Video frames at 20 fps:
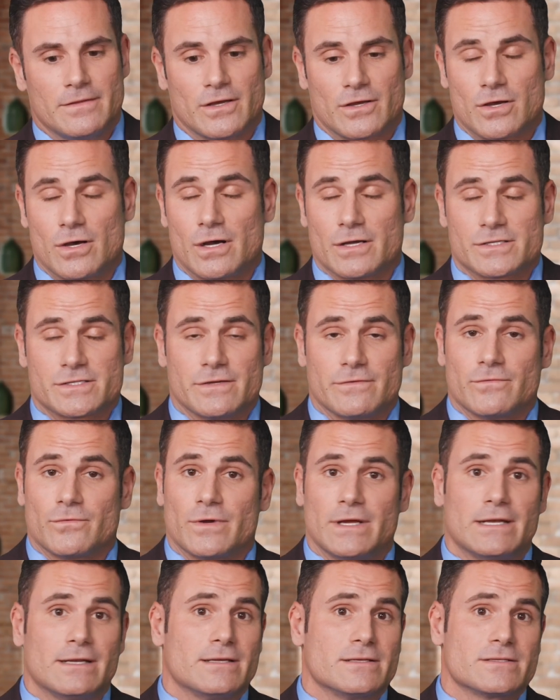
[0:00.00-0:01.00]
The cost of
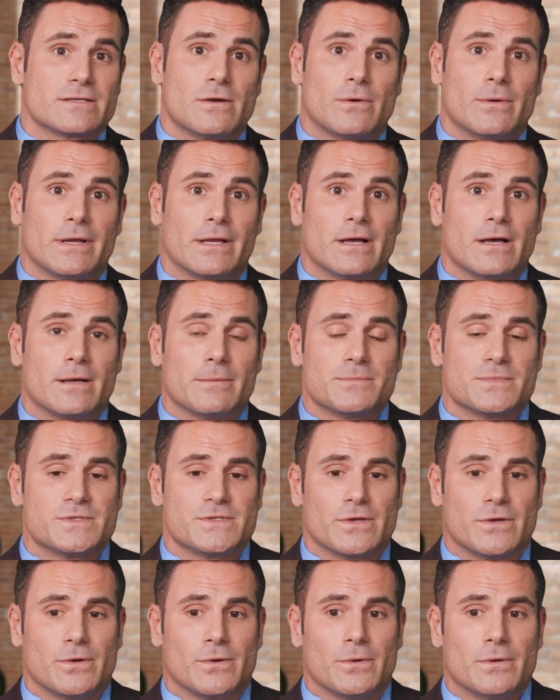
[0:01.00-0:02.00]
rent is going up,
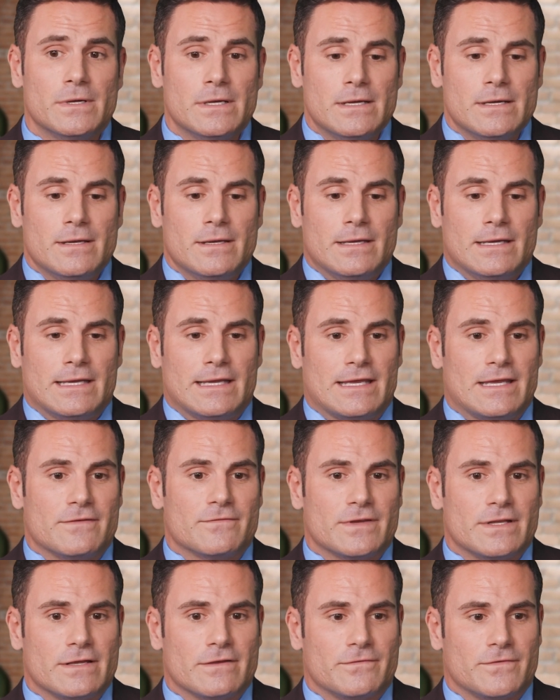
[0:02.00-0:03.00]
so
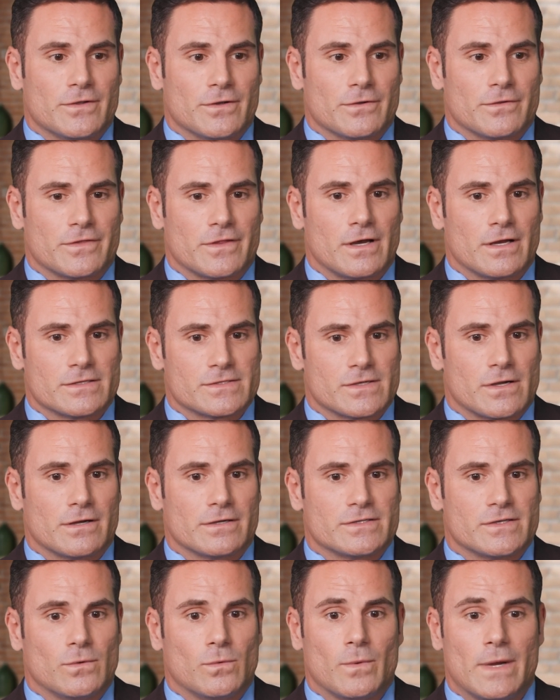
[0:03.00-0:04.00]
even if your thoughts are
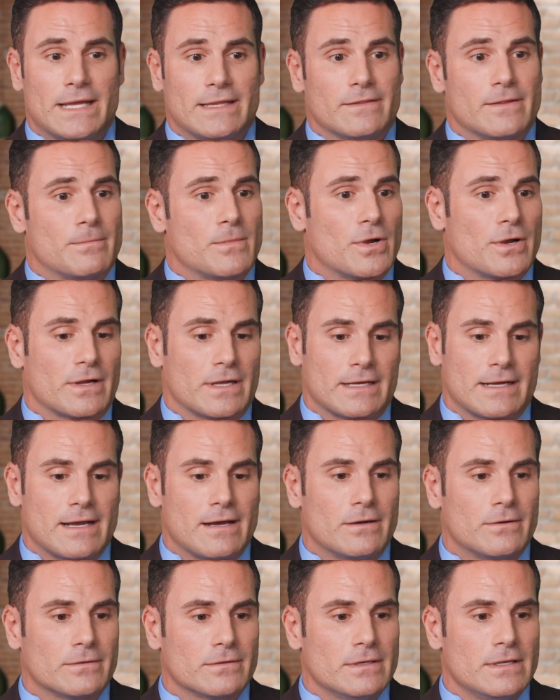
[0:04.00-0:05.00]
to wait the market
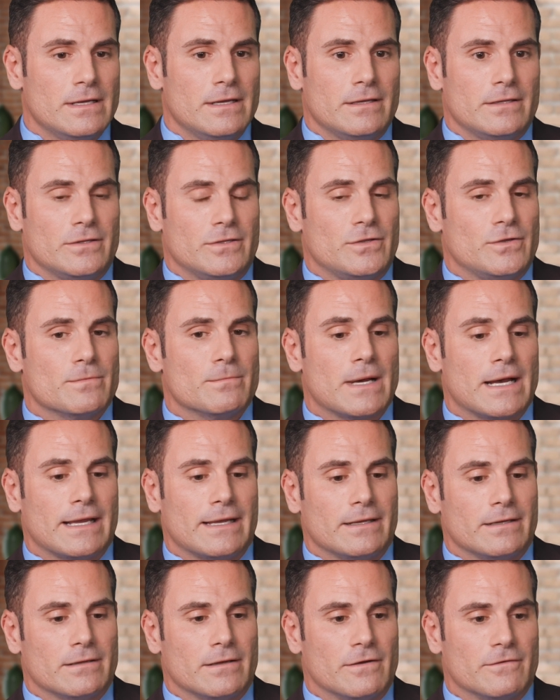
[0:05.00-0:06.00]
out, you
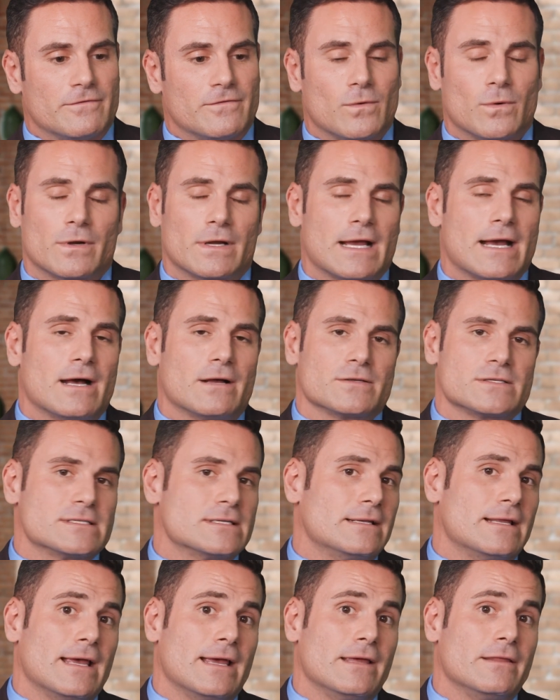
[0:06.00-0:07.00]
might afford a house
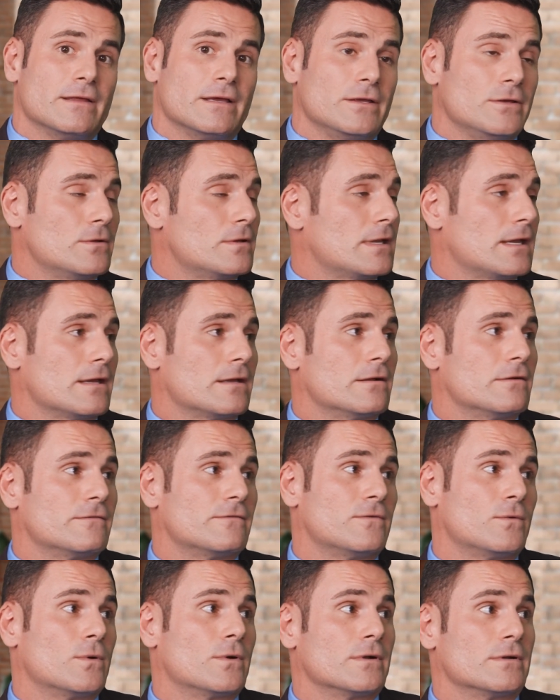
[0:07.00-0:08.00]
today that you can't
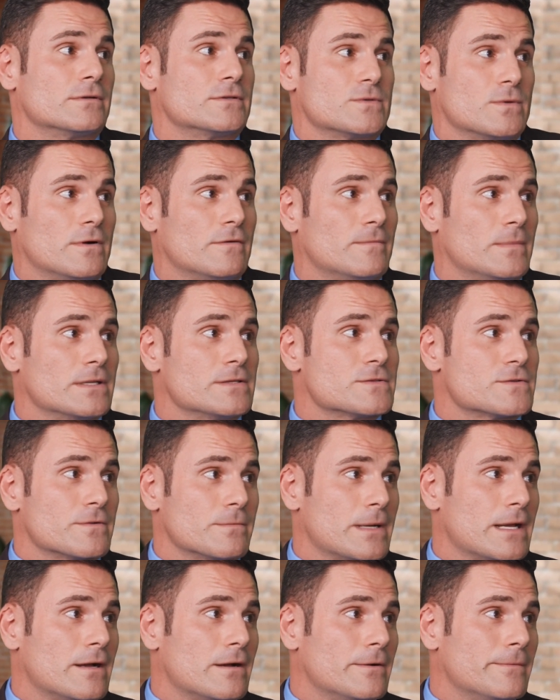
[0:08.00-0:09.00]
afford 12 months
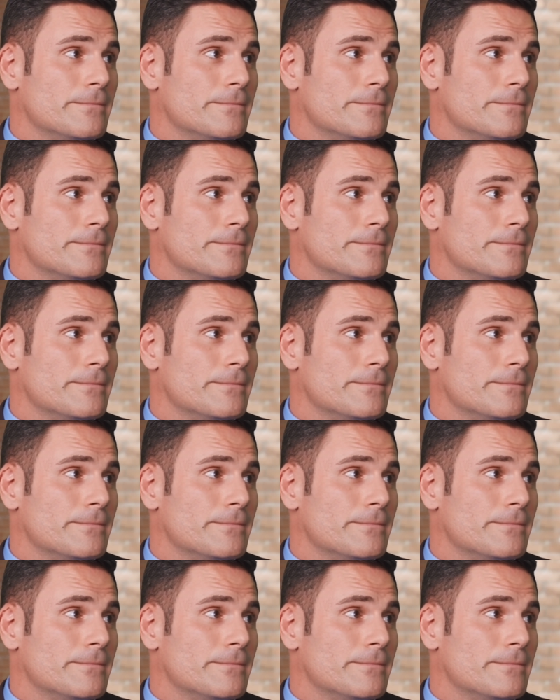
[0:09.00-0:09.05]
from now.